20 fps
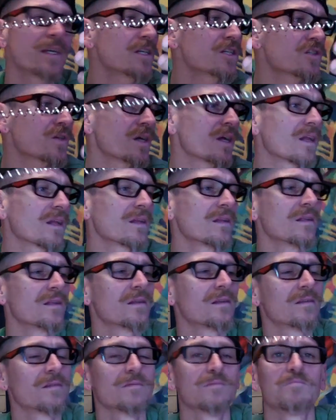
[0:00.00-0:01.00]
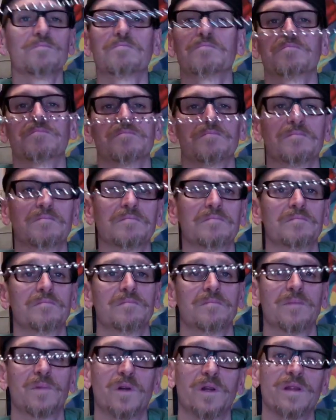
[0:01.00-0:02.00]
in a drill.
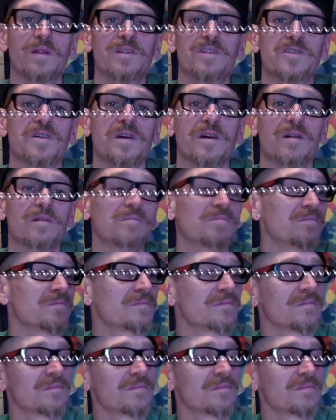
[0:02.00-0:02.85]
Put in the drill.